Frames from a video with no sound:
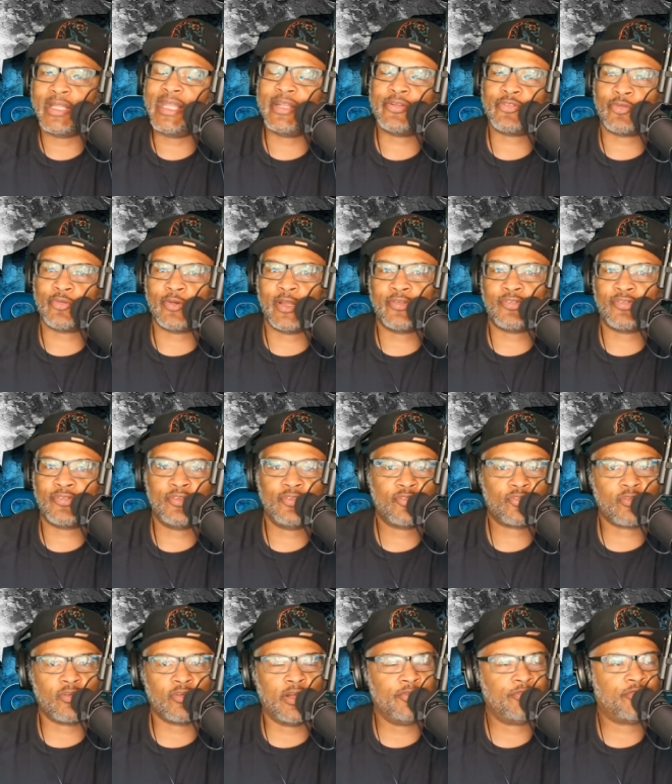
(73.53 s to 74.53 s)
interesting
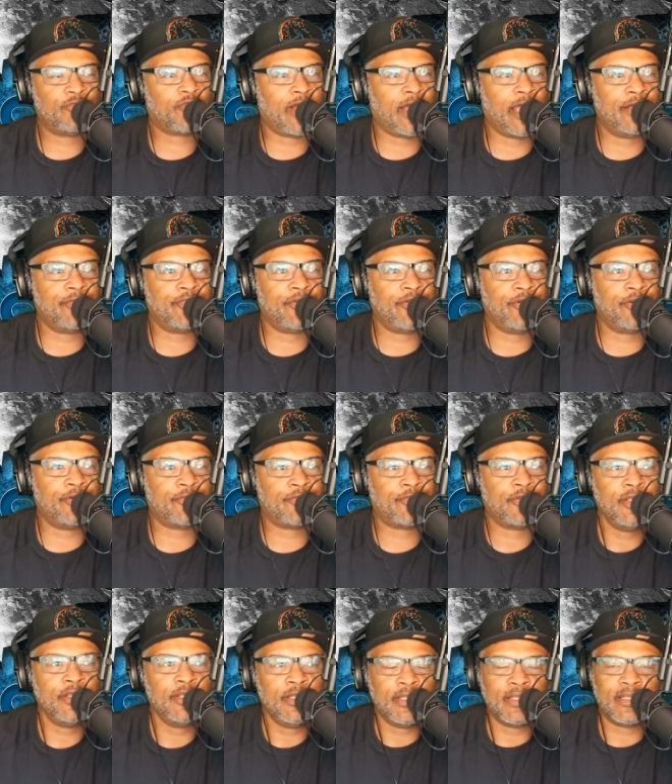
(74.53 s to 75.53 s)
truck drivers
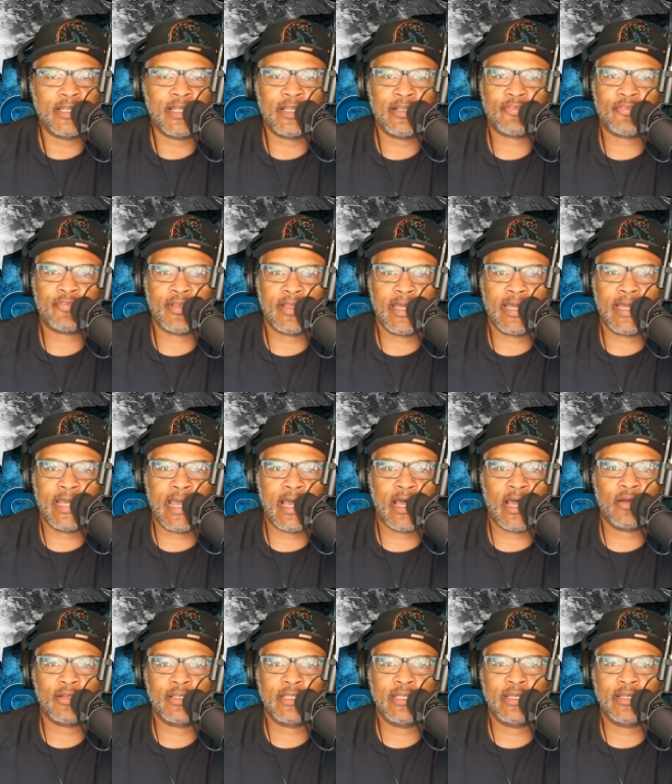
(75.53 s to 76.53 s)
that's
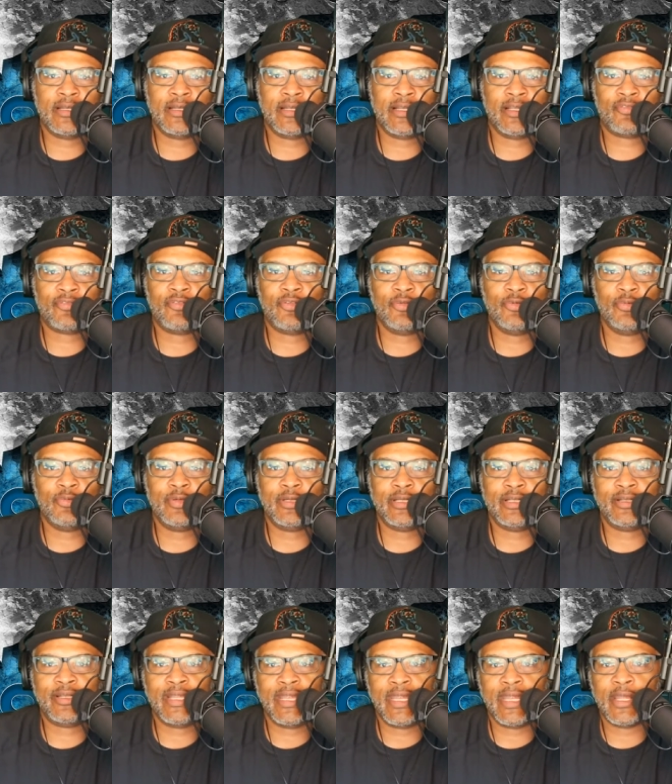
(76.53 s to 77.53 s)
out here that's doing
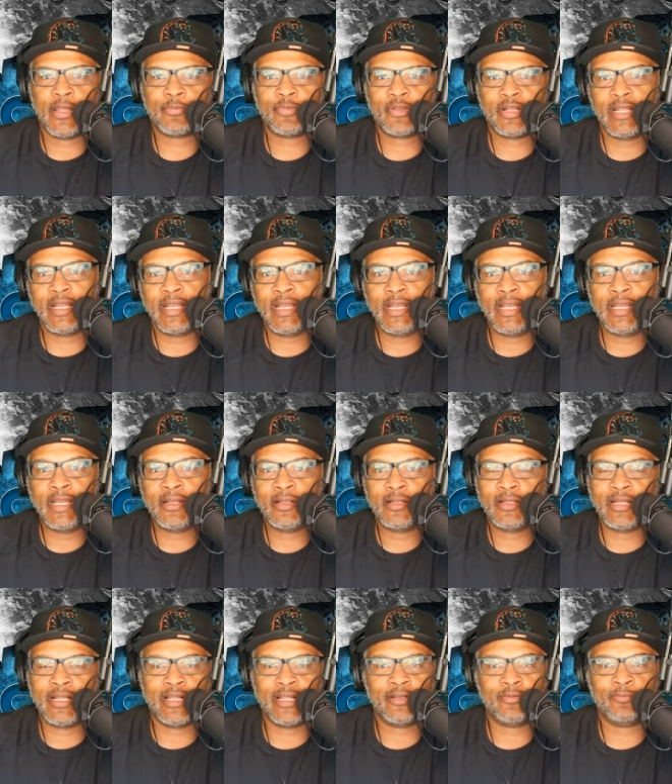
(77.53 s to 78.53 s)
the damn thing
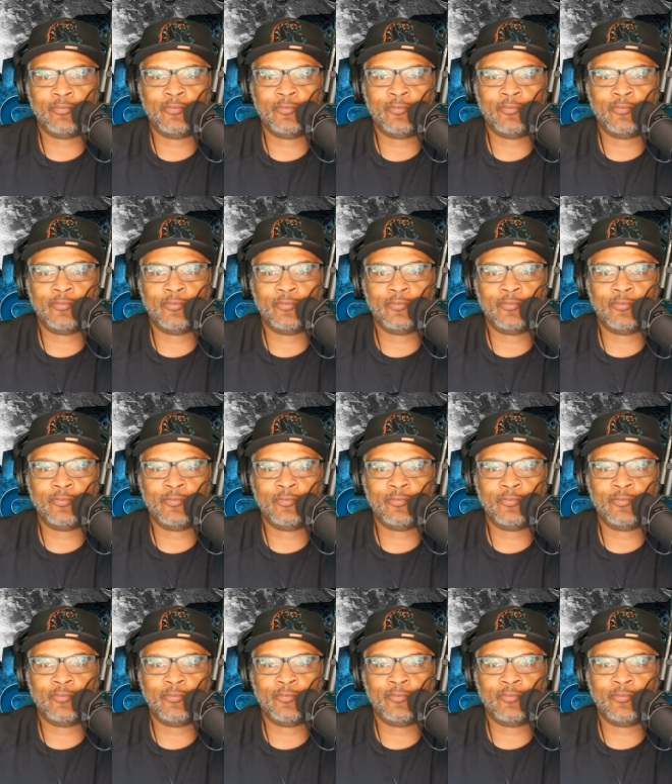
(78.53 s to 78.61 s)
that